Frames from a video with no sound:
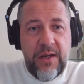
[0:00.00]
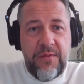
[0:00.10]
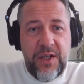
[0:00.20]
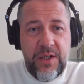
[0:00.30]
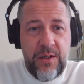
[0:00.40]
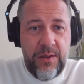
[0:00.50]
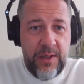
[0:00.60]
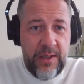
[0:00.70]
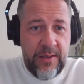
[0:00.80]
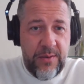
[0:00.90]

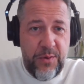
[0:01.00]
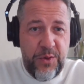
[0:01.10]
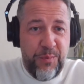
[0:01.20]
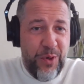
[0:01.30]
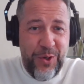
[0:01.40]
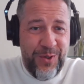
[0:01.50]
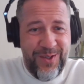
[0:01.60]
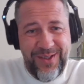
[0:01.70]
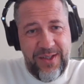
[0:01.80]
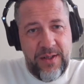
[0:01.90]
refrigerant is the blood,
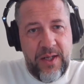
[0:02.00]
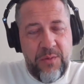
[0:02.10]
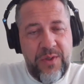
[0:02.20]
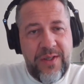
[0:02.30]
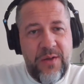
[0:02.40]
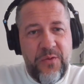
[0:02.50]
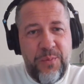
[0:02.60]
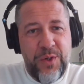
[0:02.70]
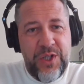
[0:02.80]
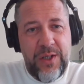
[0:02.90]
I would say, of the
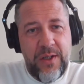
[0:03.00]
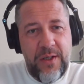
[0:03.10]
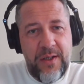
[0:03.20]
body,